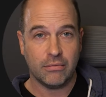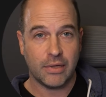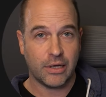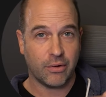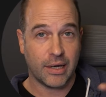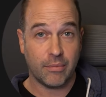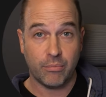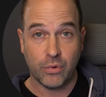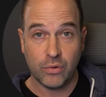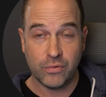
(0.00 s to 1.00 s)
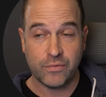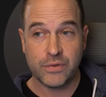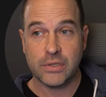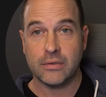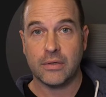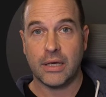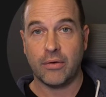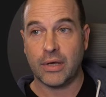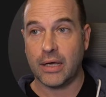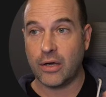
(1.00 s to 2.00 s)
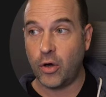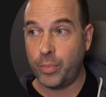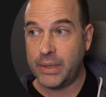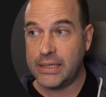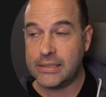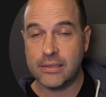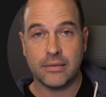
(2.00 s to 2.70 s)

They don't get moved. They don't get copied.